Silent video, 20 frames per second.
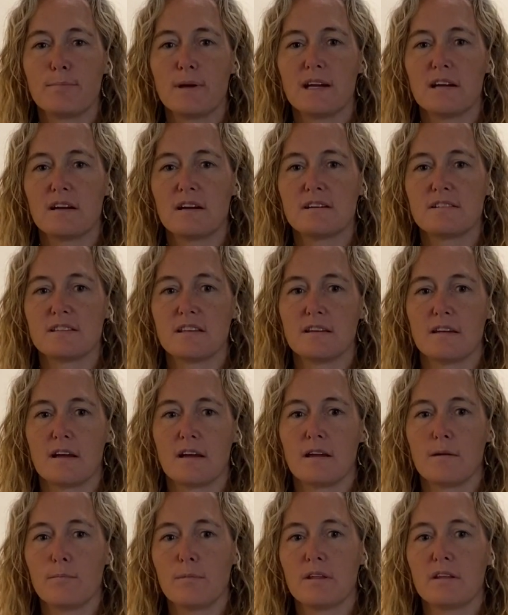Bears, and
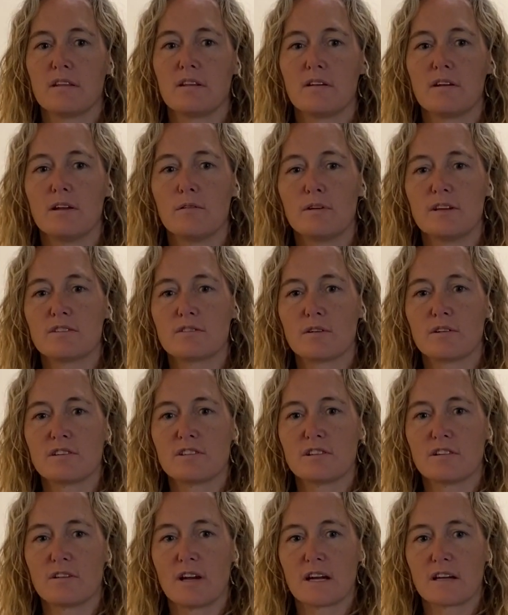I'm the Learning
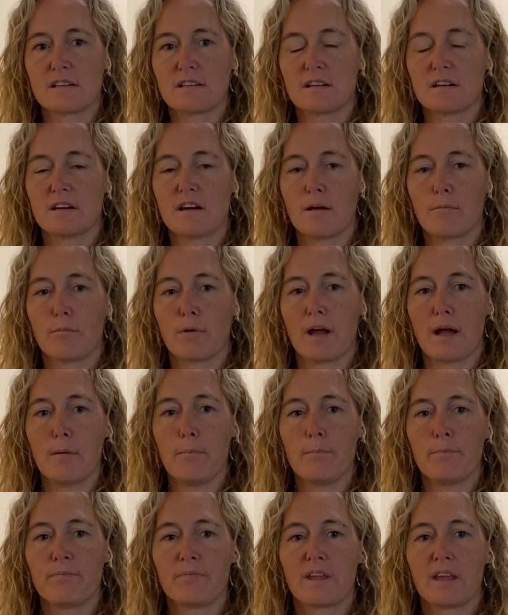Resource Director at
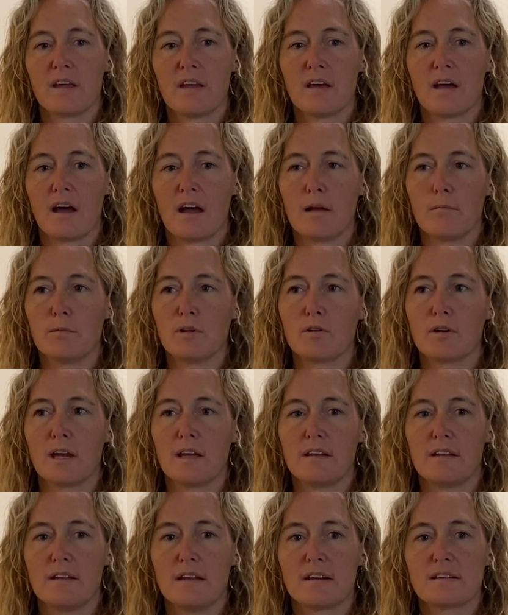Prep. I'm
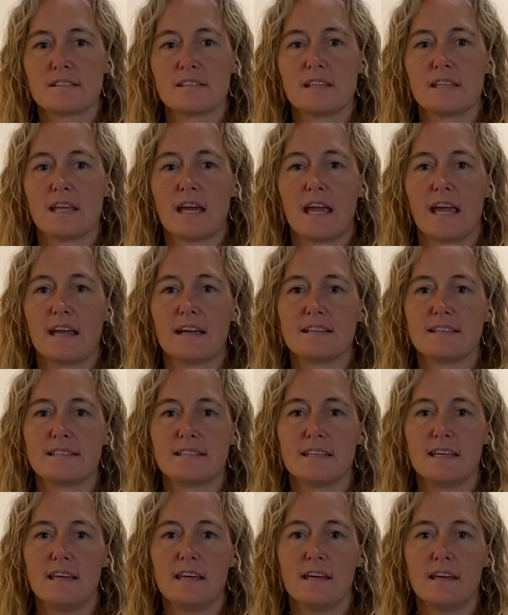located next to the
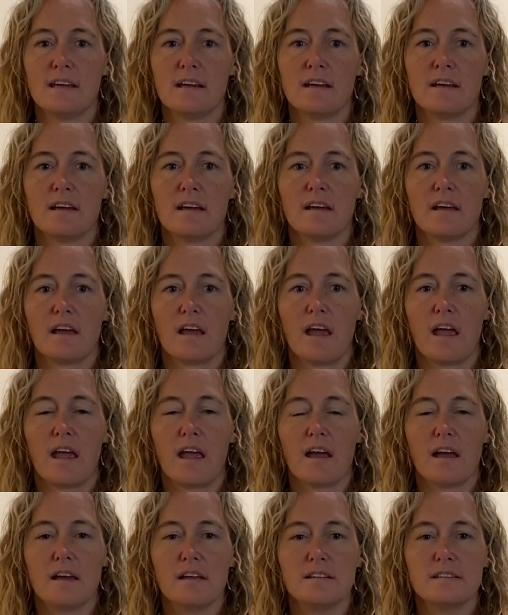ASC
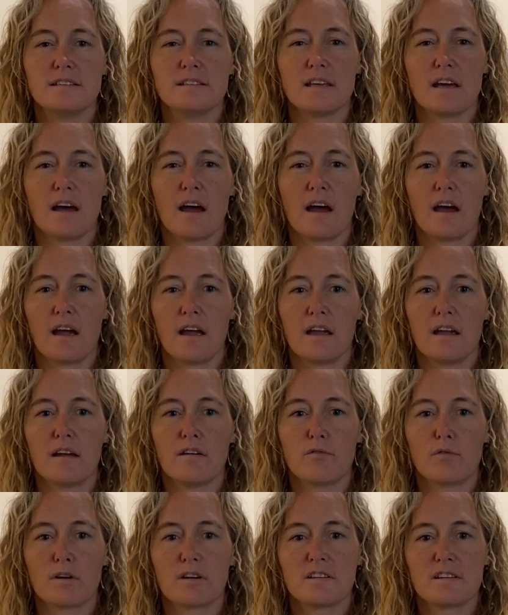and I
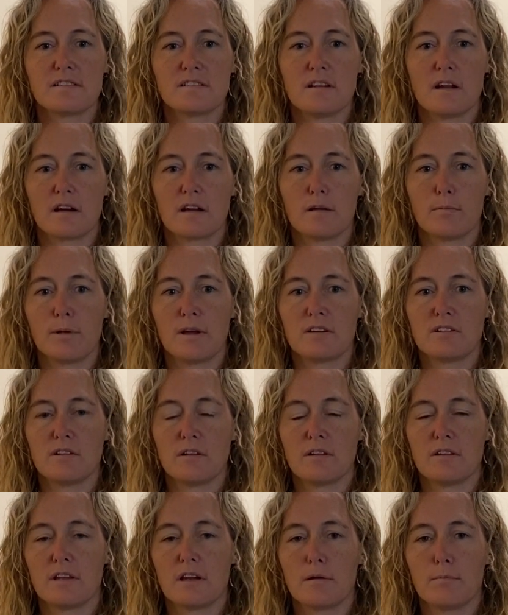have worked as an
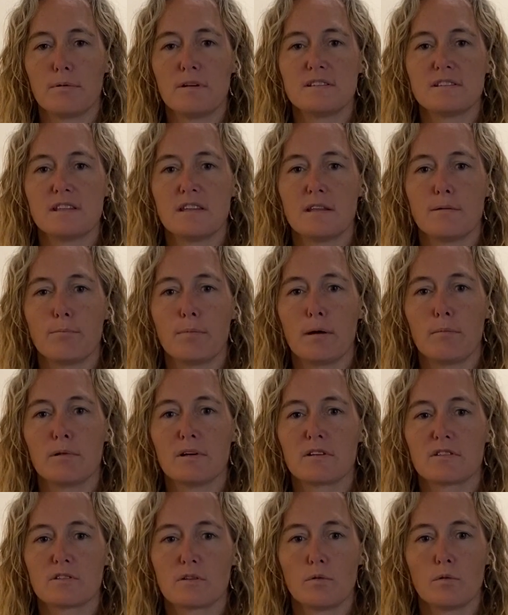occupational therapist in the
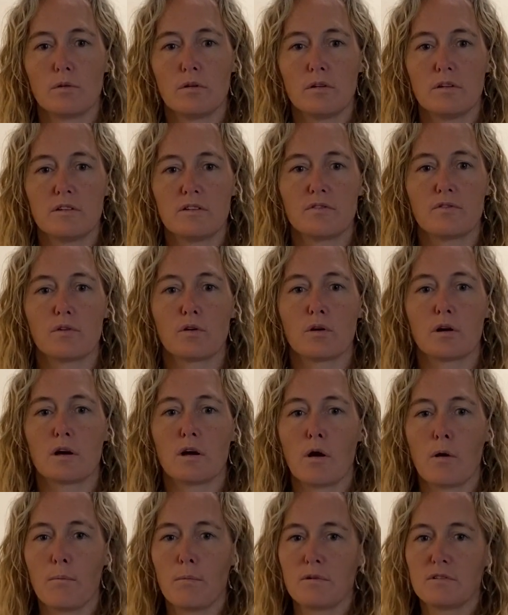public schools
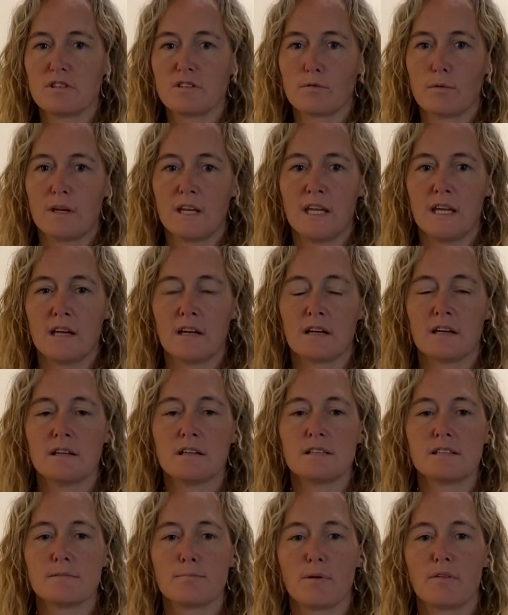for almost 20
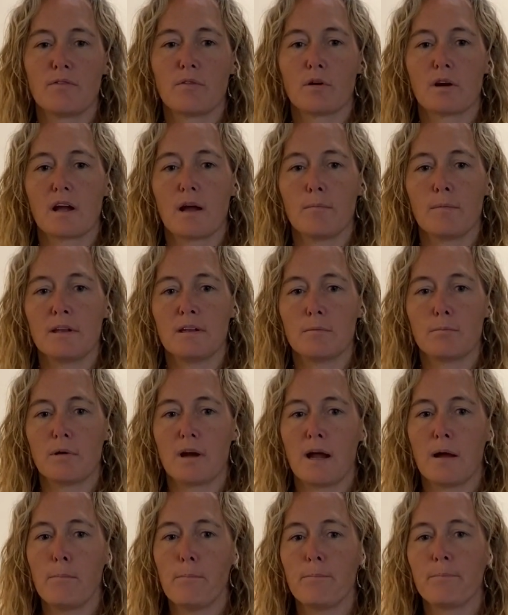years before coming to
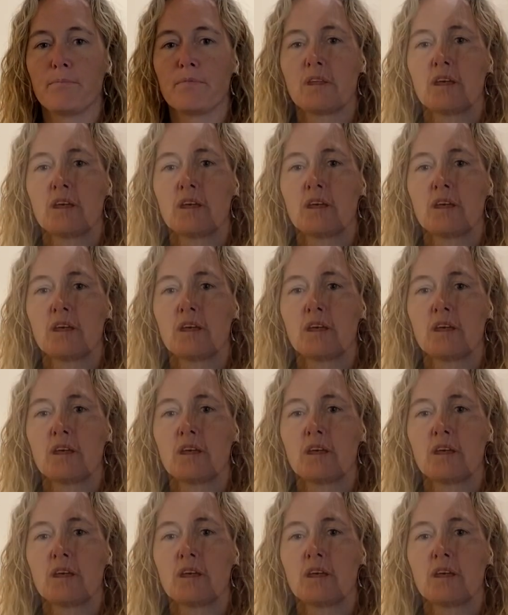prep.